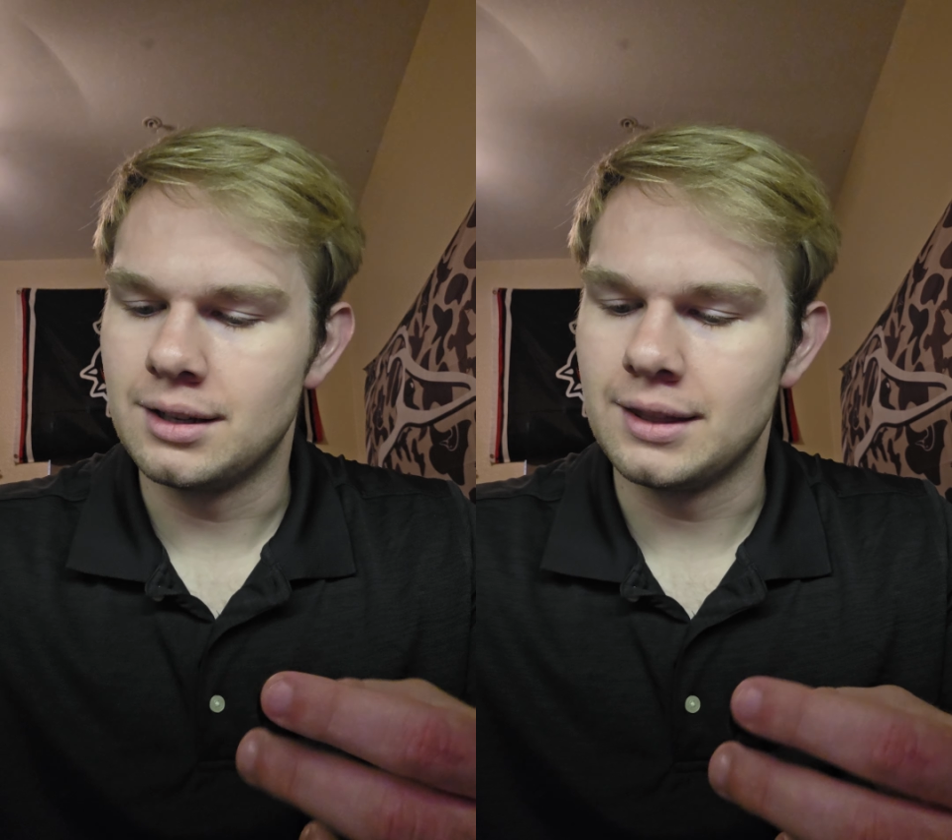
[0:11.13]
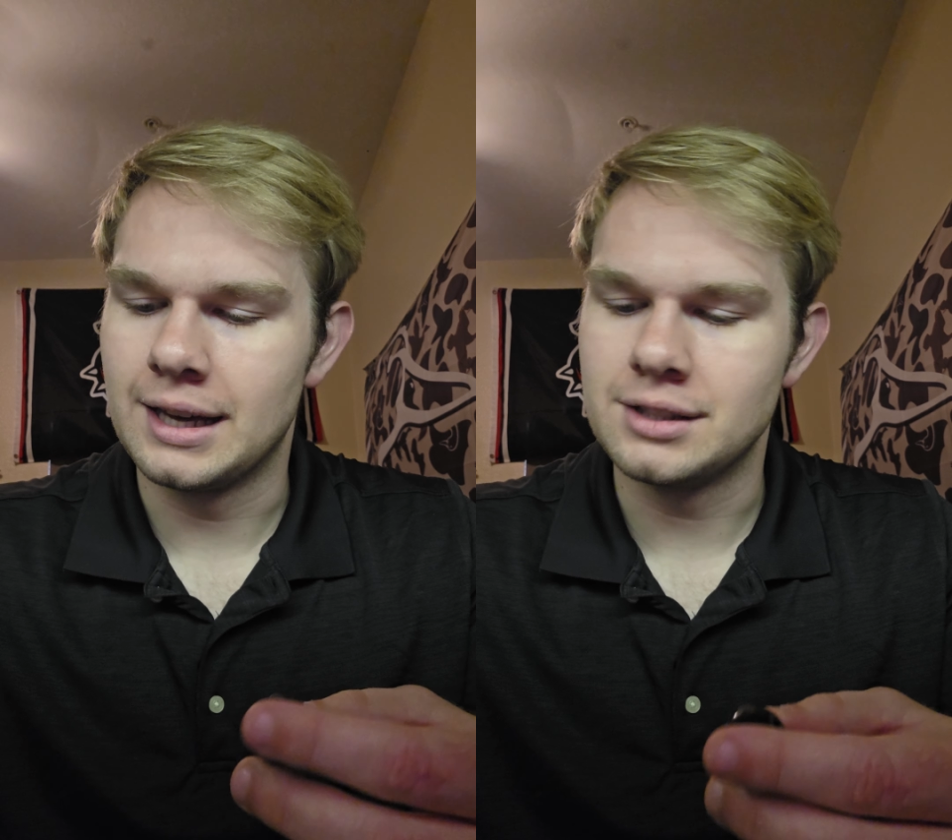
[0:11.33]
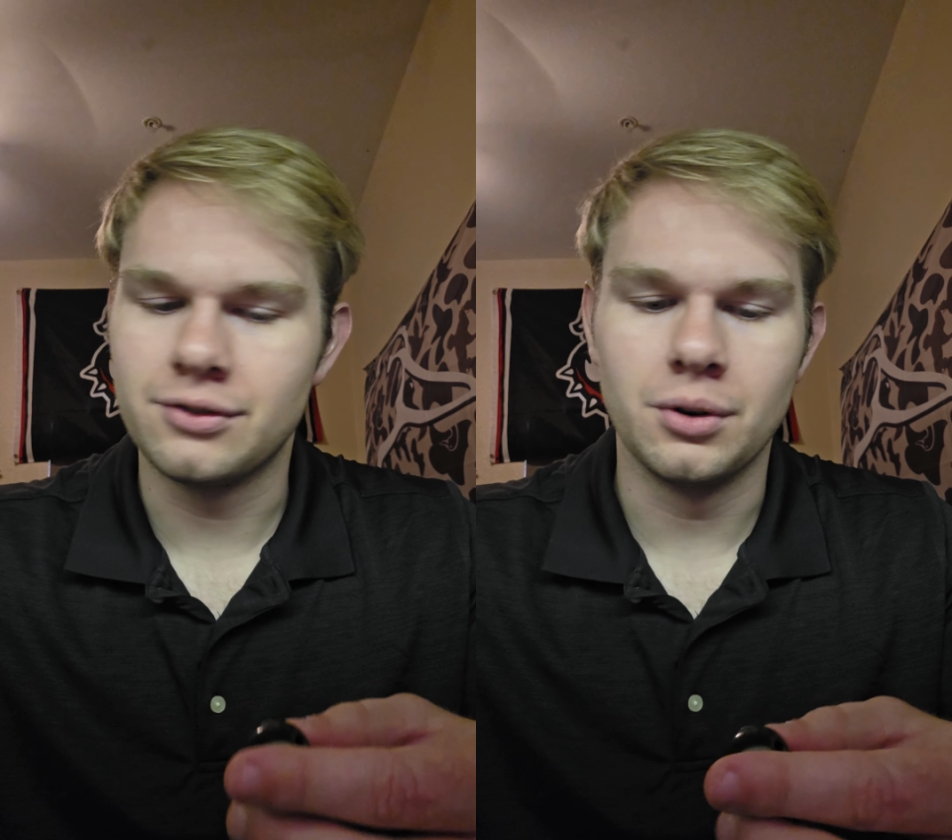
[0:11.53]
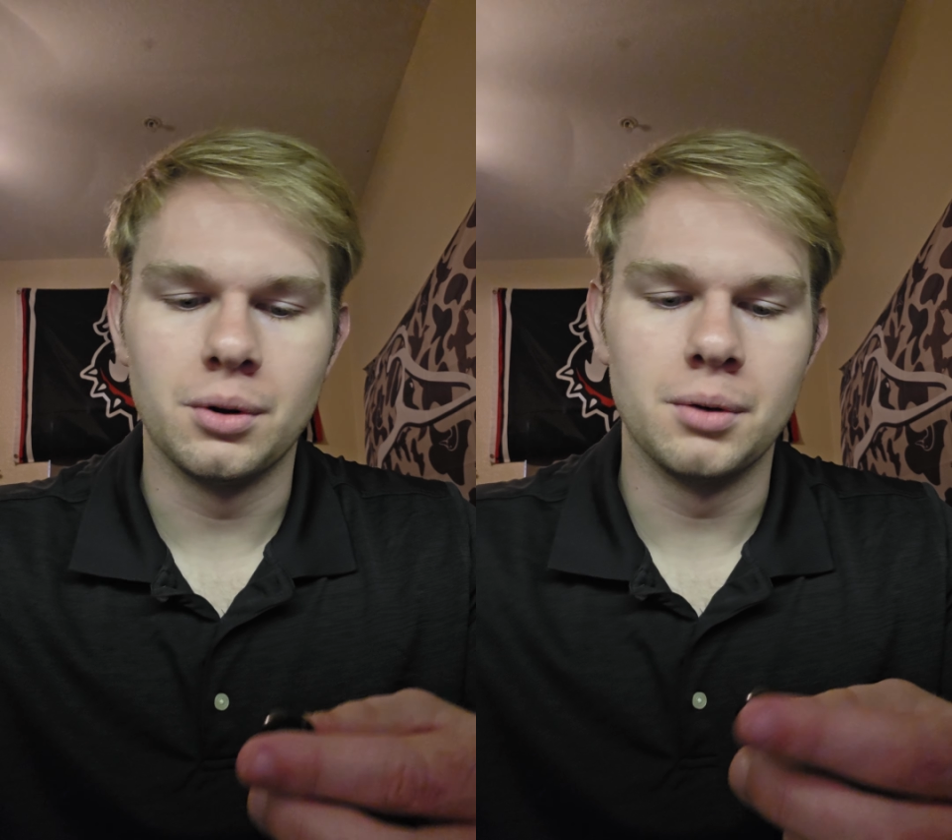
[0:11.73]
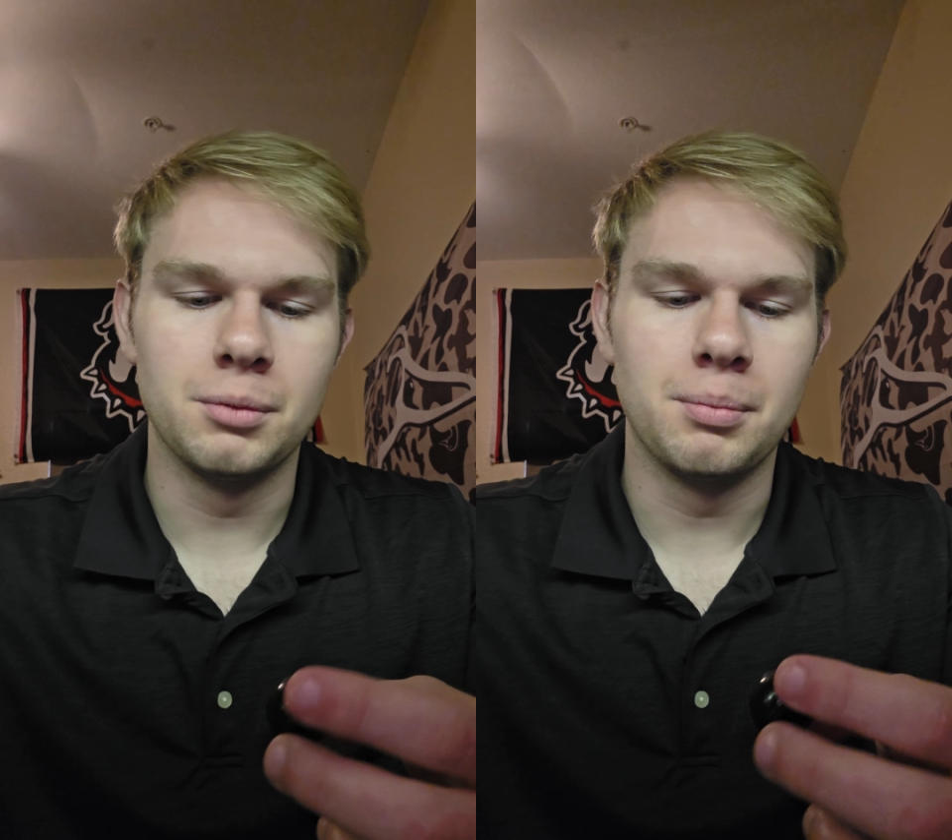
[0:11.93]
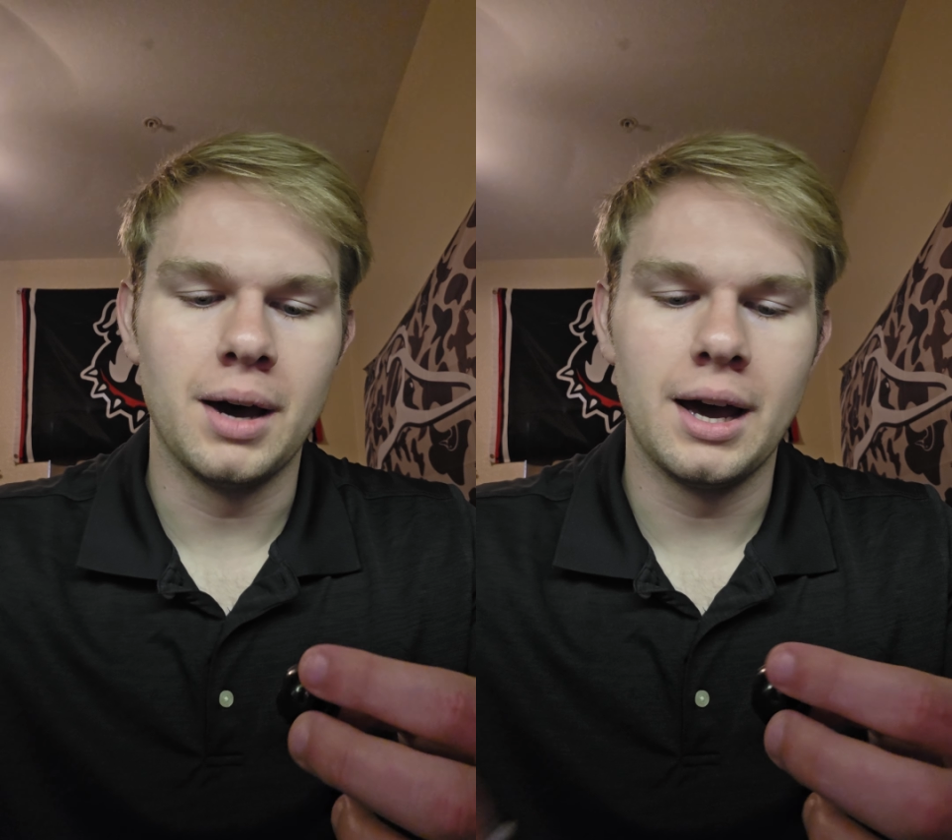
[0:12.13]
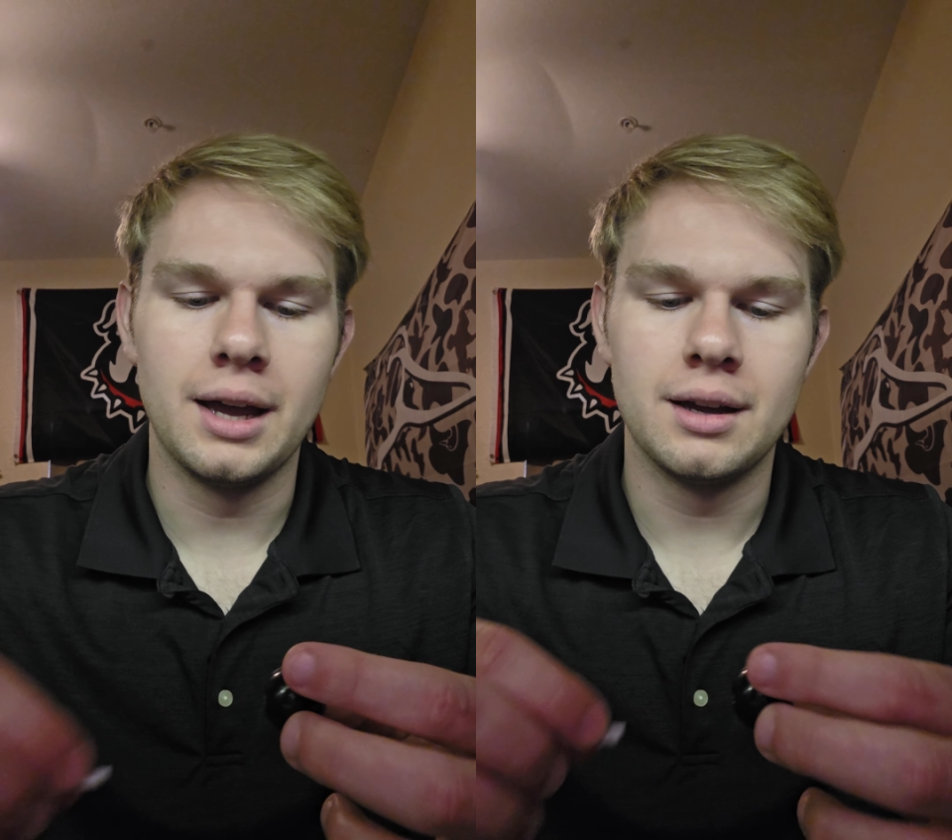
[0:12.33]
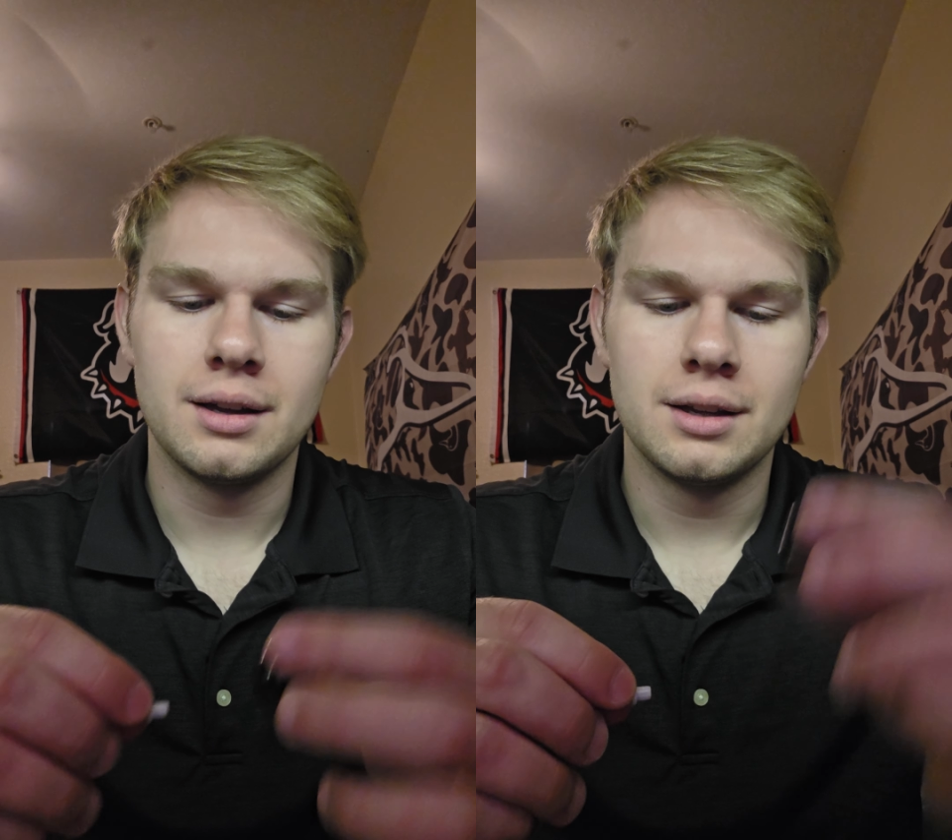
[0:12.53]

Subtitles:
and that's formed by